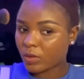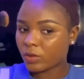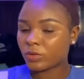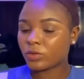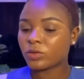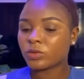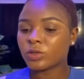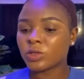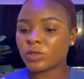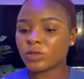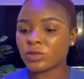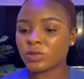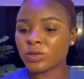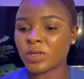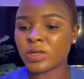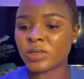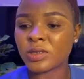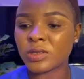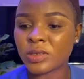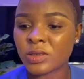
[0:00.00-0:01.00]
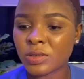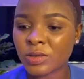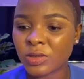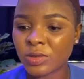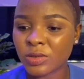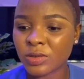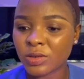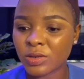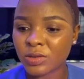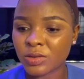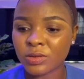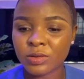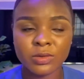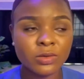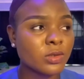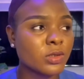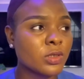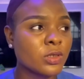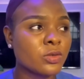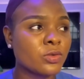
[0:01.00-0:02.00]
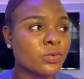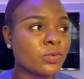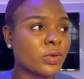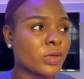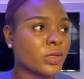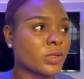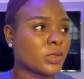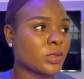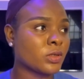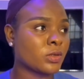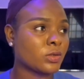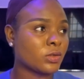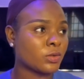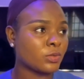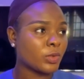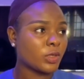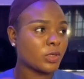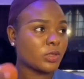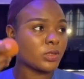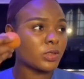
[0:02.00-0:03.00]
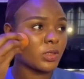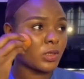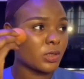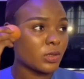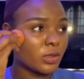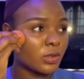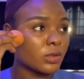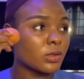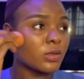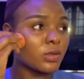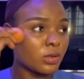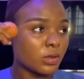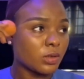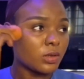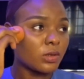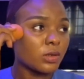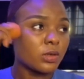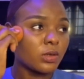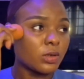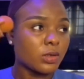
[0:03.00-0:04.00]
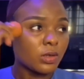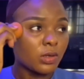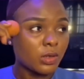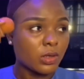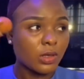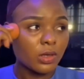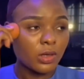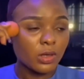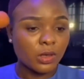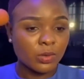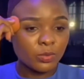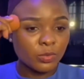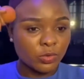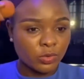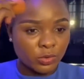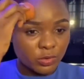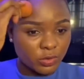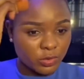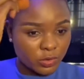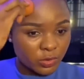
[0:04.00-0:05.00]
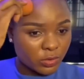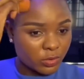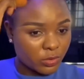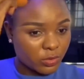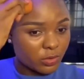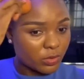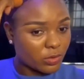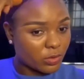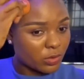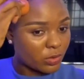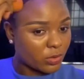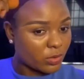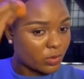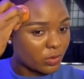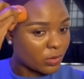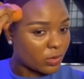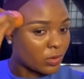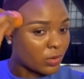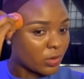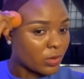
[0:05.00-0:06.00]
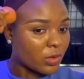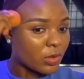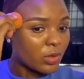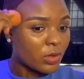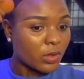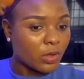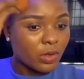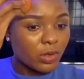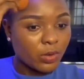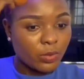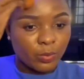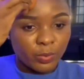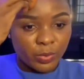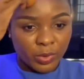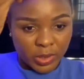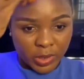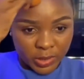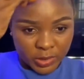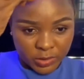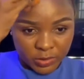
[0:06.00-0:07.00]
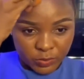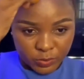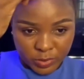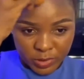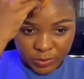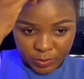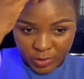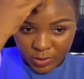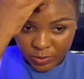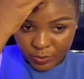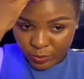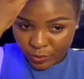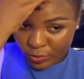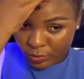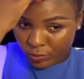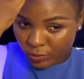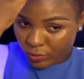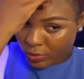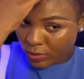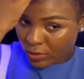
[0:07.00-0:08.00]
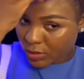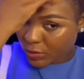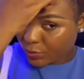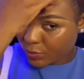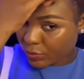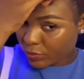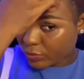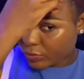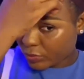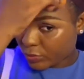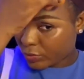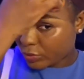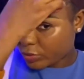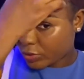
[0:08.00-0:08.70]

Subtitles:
So just so that this just, sits right into my skin, I'm going to blend with my beauty sponge.